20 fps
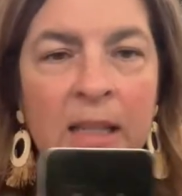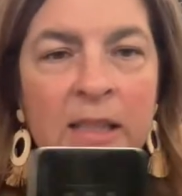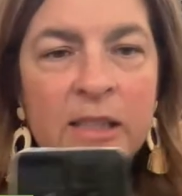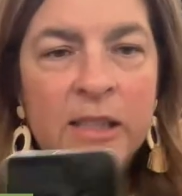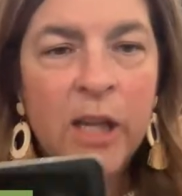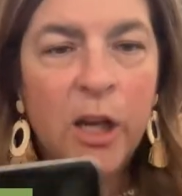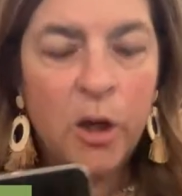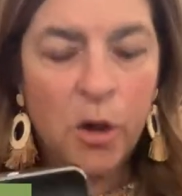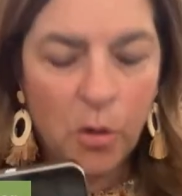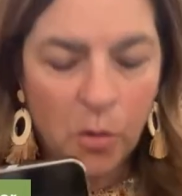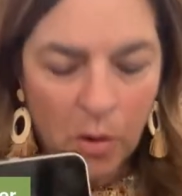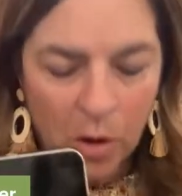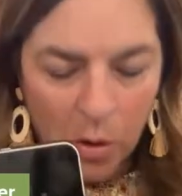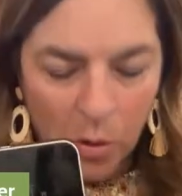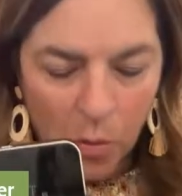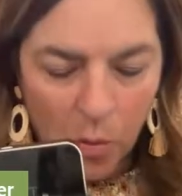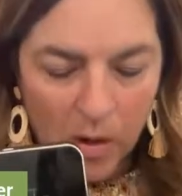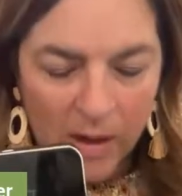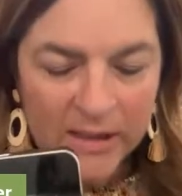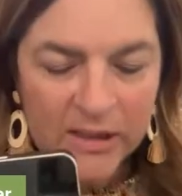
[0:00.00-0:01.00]
So
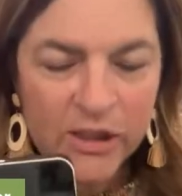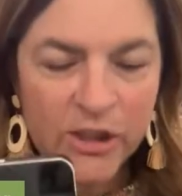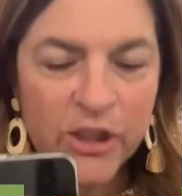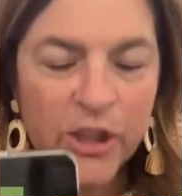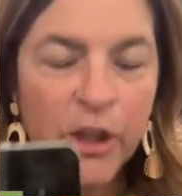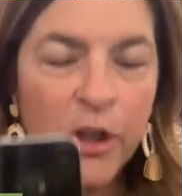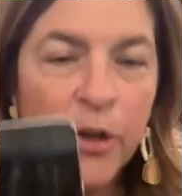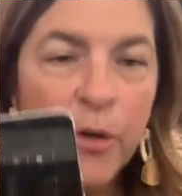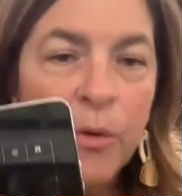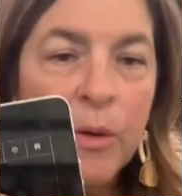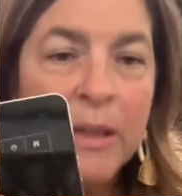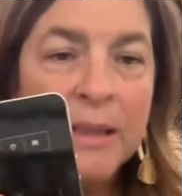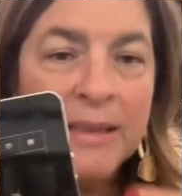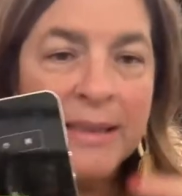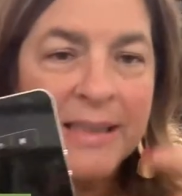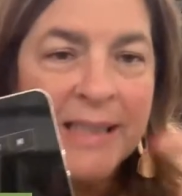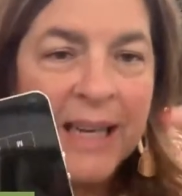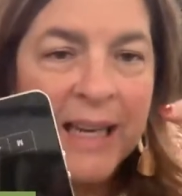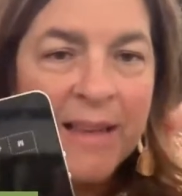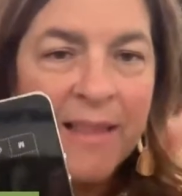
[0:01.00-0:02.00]
once you
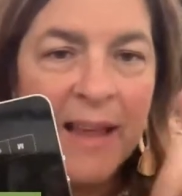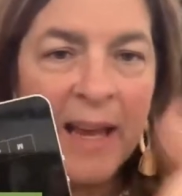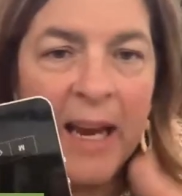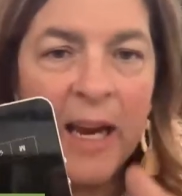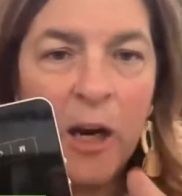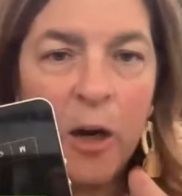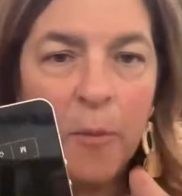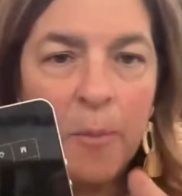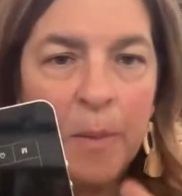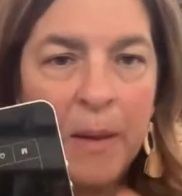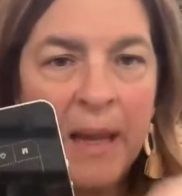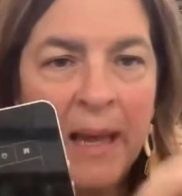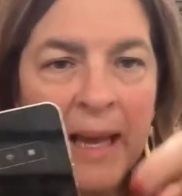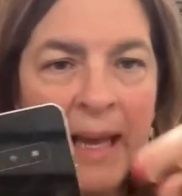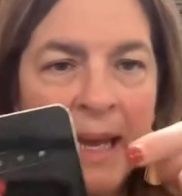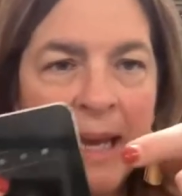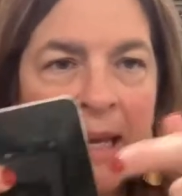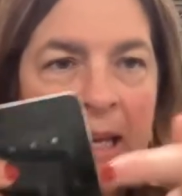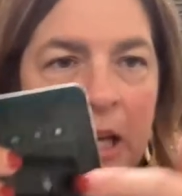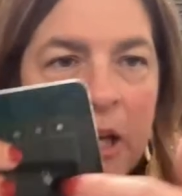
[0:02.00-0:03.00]
see the
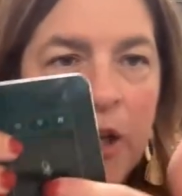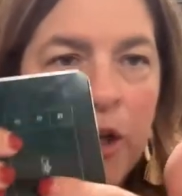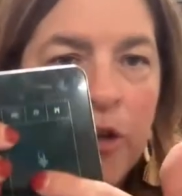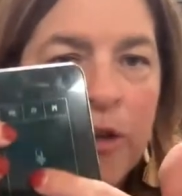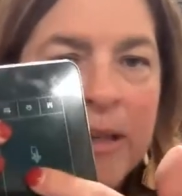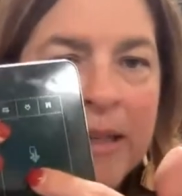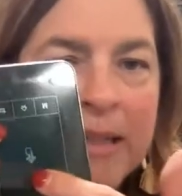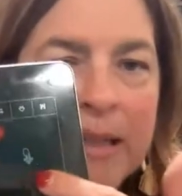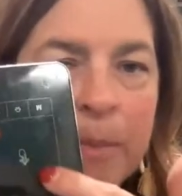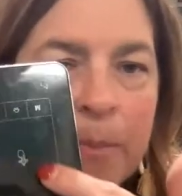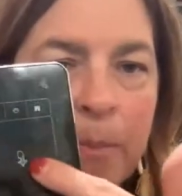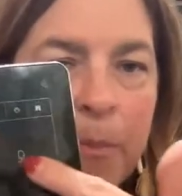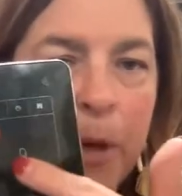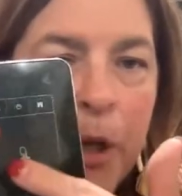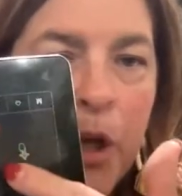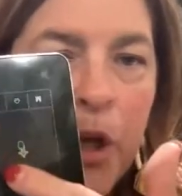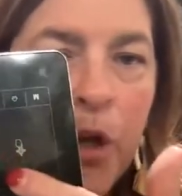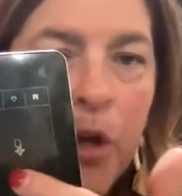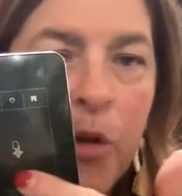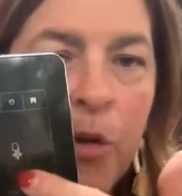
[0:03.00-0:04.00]
AirPlay, you just
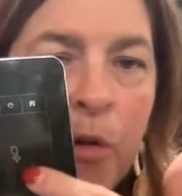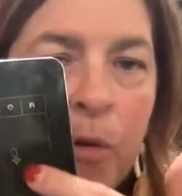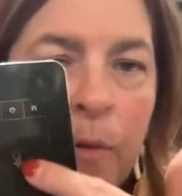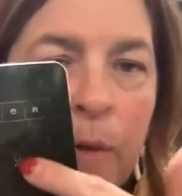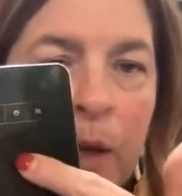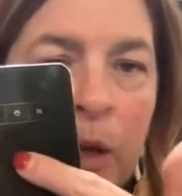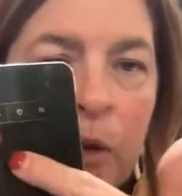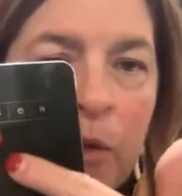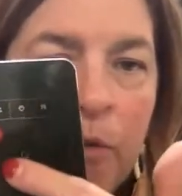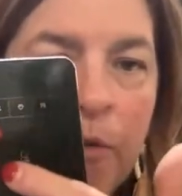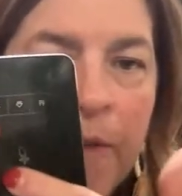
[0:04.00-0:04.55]
move your